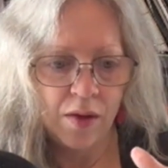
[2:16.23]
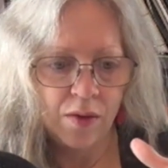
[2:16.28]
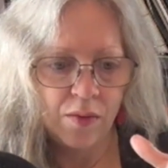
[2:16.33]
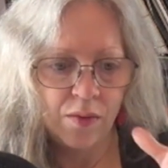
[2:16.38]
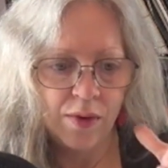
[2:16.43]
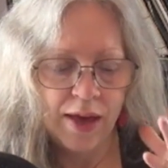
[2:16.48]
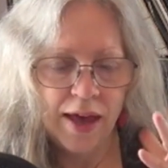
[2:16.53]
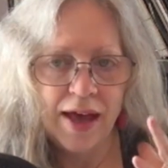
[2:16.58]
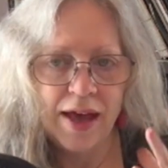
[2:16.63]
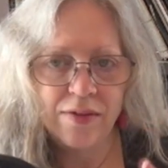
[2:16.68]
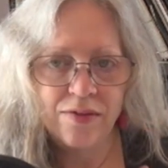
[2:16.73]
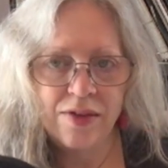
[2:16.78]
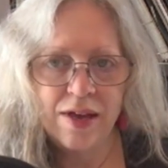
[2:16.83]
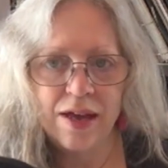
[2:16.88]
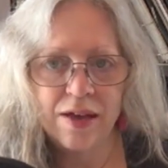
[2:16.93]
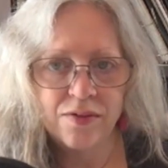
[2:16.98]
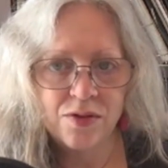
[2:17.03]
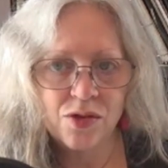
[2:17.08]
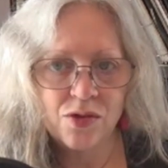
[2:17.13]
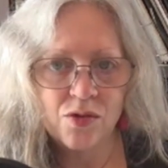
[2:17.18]
We have to
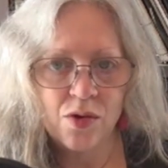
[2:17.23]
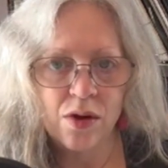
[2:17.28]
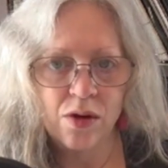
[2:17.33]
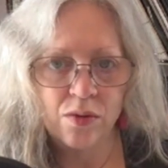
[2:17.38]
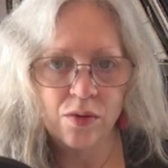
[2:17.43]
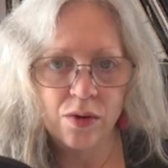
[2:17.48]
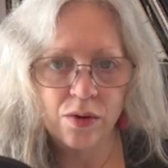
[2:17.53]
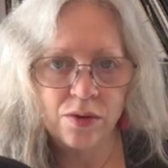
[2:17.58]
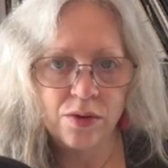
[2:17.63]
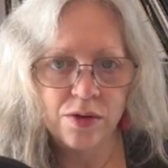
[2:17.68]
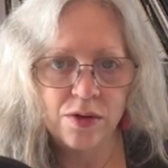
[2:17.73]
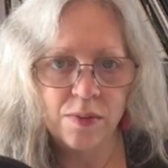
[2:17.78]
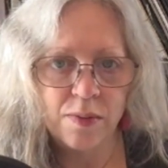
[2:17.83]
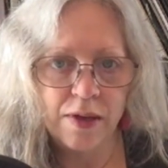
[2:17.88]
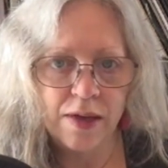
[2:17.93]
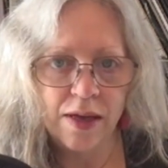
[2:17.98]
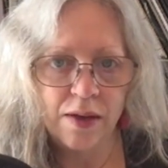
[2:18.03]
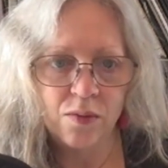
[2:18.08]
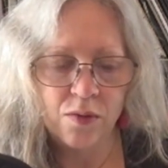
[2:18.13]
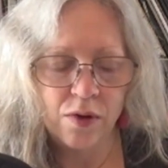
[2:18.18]
have strong roots to
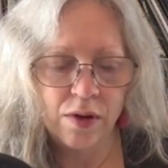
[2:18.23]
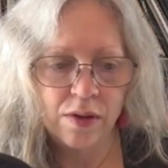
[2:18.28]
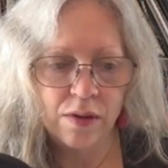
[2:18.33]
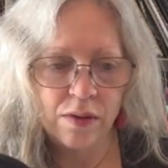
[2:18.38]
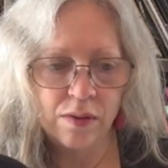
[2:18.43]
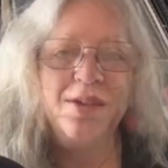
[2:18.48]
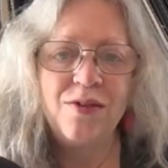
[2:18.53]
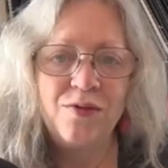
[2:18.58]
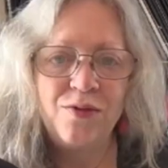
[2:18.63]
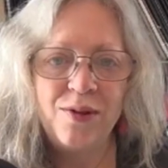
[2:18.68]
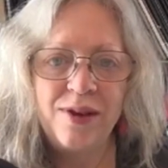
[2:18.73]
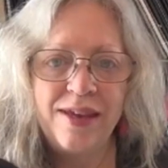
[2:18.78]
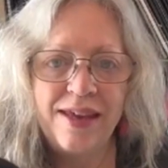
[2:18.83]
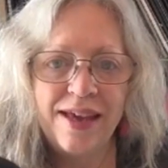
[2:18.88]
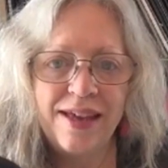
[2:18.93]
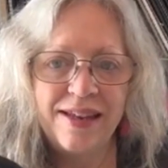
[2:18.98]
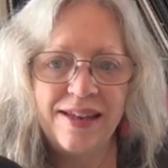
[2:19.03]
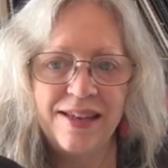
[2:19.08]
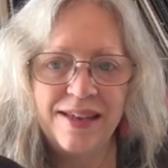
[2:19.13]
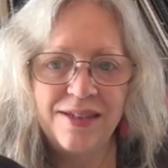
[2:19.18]
begin with. If we
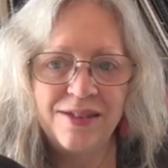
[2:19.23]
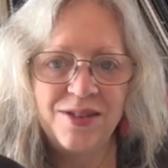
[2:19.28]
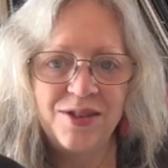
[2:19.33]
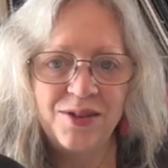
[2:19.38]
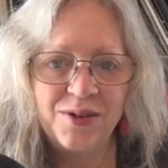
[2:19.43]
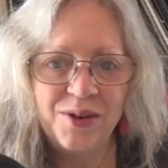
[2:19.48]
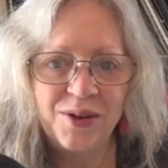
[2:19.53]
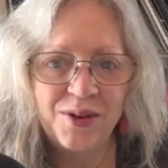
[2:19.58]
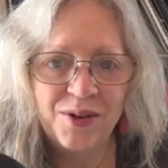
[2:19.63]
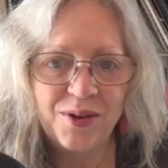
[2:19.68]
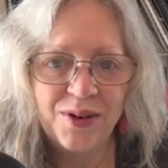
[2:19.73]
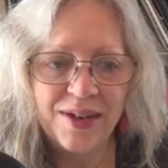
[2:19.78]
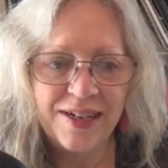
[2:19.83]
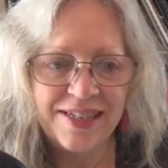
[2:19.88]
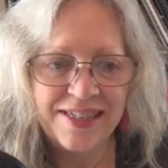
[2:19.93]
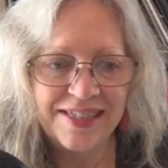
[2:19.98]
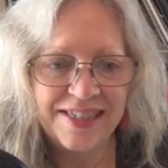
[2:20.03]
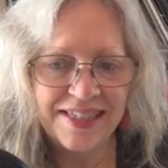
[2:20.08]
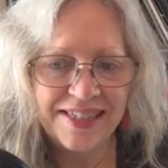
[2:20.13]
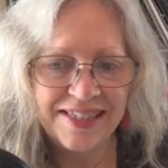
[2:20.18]
get into a
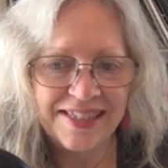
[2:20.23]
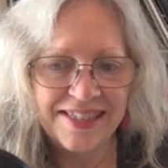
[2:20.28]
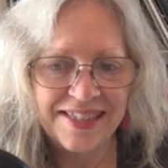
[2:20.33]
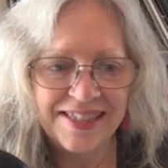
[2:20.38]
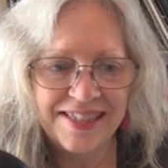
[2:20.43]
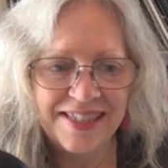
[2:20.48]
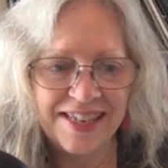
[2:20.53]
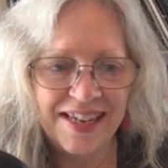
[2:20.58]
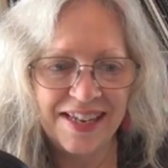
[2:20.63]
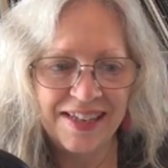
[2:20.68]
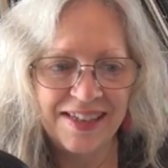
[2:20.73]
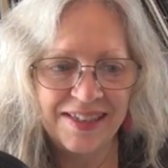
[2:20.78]
crisis,